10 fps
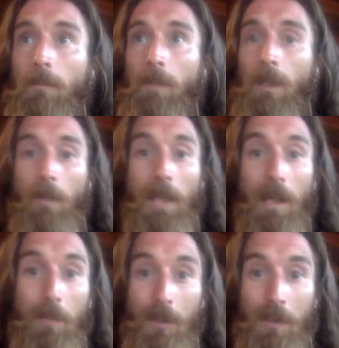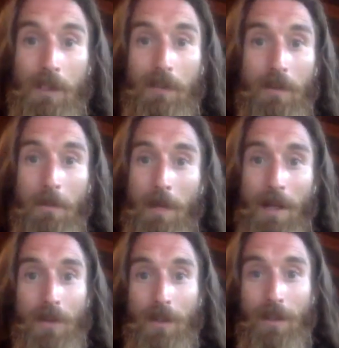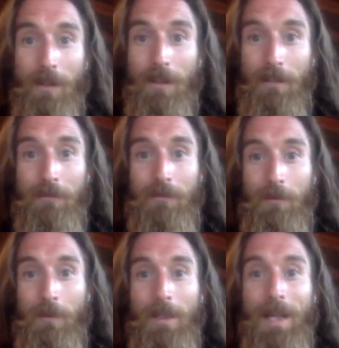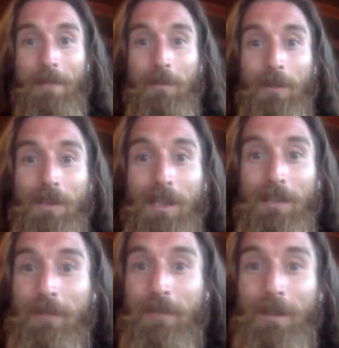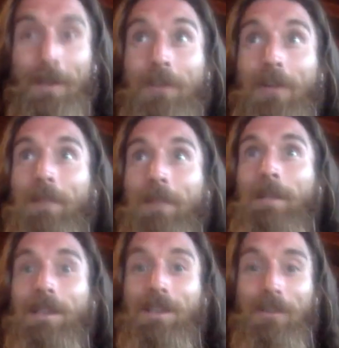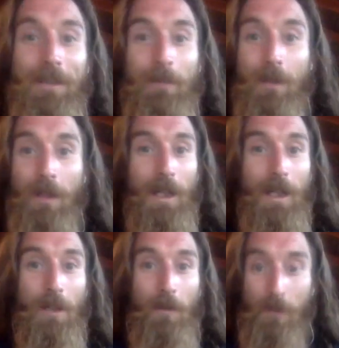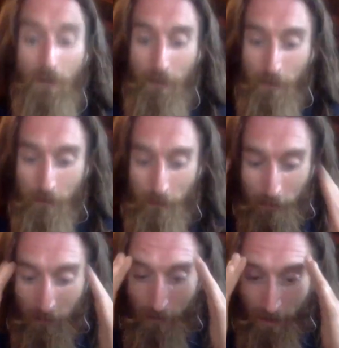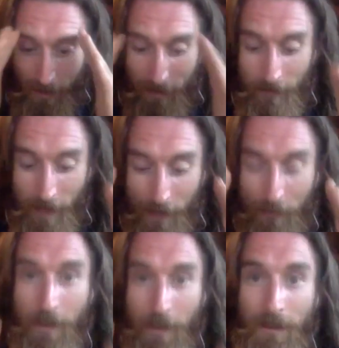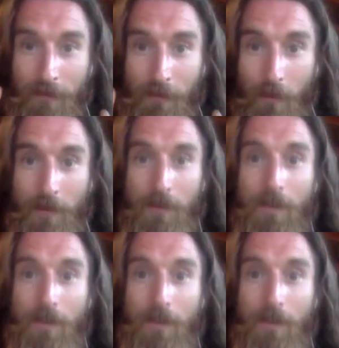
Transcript: we can't perceive the magic in life. We can't perceive the greater mystery. We're just so like narrow-minded focused.